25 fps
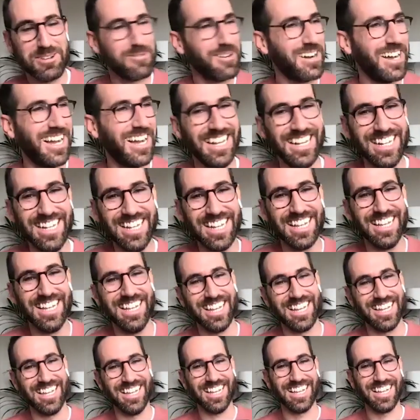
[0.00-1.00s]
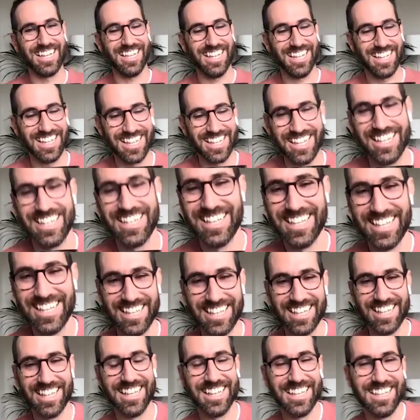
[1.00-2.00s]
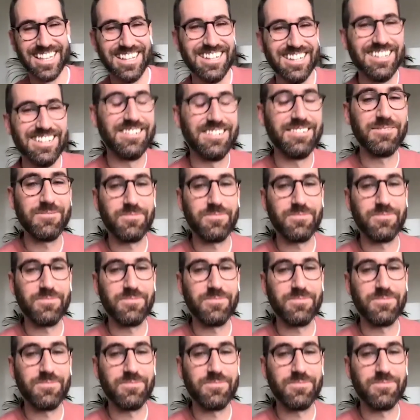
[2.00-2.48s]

underwear. No, uh, we'll, we'll, wrap it up there. I mean, it's yeah,